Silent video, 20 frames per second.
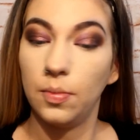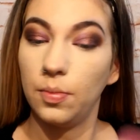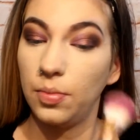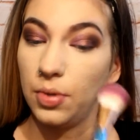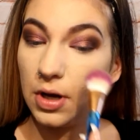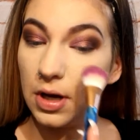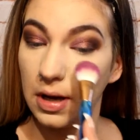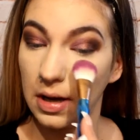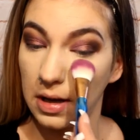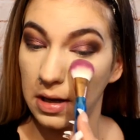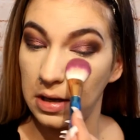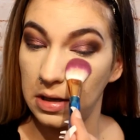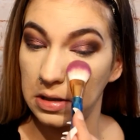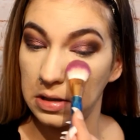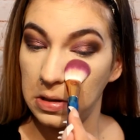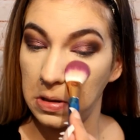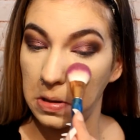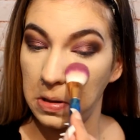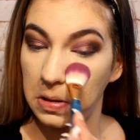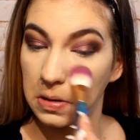but
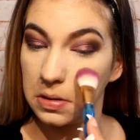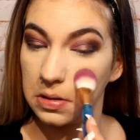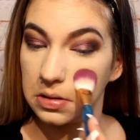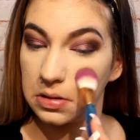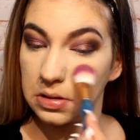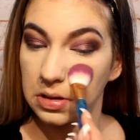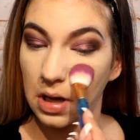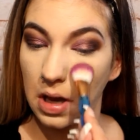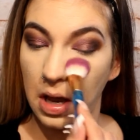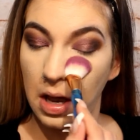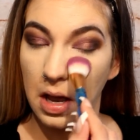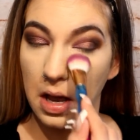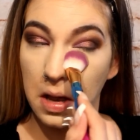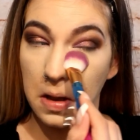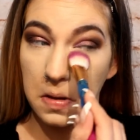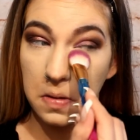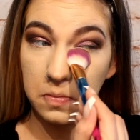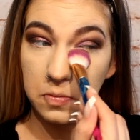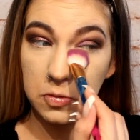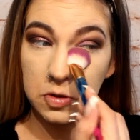
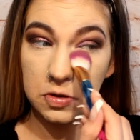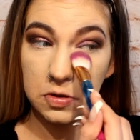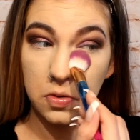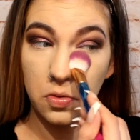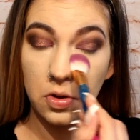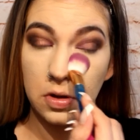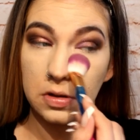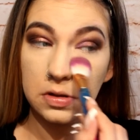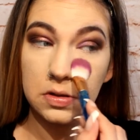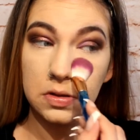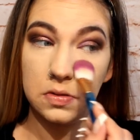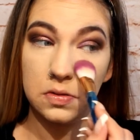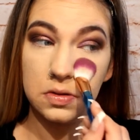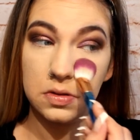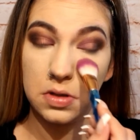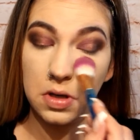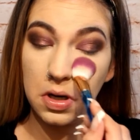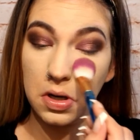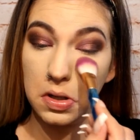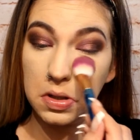I'm just going to
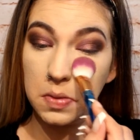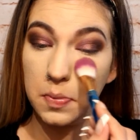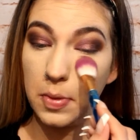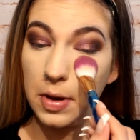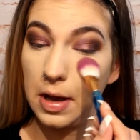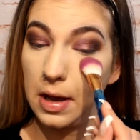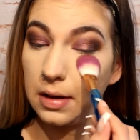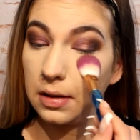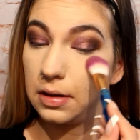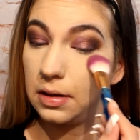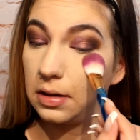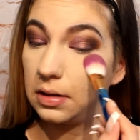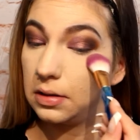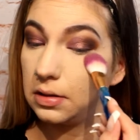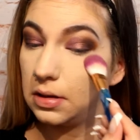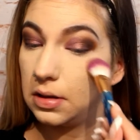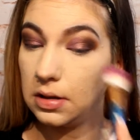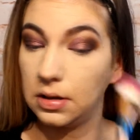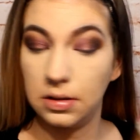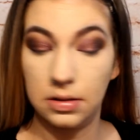start
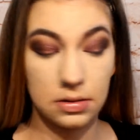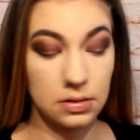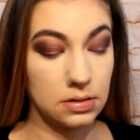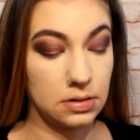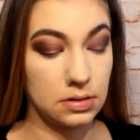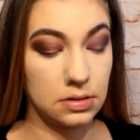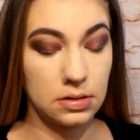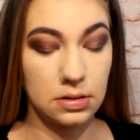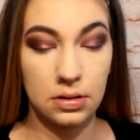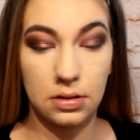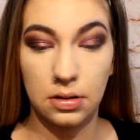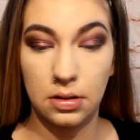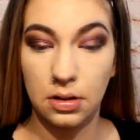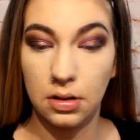packing this